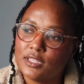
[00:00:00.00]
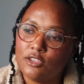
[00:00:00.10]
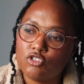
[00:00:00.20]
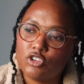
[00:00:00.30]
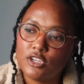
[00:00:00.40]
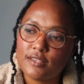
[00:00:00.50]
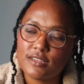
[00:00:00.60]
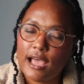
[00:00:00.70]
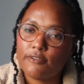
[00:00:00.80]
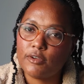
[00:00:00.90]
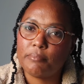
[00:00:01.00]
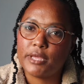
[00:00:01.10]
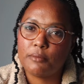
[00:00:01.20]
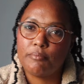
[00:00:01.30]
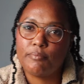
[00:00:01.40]
She doesn't have a
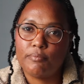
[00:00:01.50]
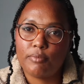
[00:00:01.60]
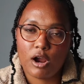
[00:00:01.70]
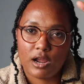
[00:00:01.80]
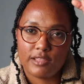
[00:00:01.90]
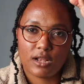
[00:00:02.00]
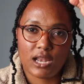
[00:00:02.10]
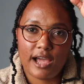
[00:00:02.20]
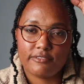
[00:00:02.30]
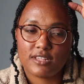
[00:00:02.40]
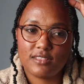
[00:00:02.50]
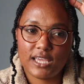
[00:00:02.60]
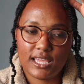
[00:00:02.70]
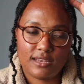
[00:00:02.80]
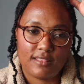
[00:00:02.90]
big part in their lives at
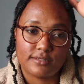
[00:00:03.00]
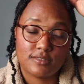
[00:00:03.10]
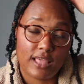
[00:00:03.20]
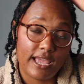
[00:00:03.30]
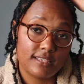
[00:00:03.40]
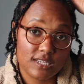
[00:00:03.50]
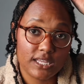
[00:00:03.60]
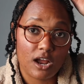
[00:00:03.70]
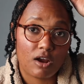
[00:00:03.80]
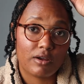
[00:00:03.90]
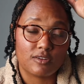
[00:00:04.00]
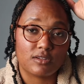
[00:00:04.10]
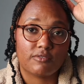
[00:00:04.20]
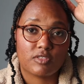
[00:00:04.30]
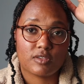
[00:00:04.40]
the end. They see her and
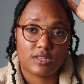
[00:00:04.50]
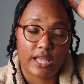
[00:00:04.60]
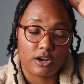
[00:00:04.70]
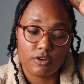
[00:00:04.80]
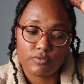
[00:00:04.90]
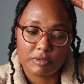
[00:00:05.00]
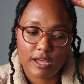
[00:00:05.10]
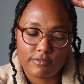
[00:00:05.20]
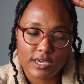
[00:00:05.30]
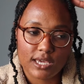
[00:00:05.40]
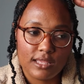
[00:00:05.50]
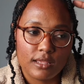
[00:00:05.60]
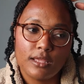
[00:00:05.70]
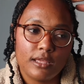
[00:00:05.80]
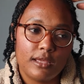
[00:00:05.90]
deliver this letter from Covey.
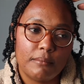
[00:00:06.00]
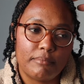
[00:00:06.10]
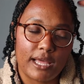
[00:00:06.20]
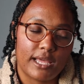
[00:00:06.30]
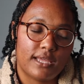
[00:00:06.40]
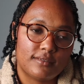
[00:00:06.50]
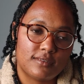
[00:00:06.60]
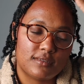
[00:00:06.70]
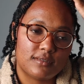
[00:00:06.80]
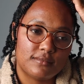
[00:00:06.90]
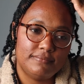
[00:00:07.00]
But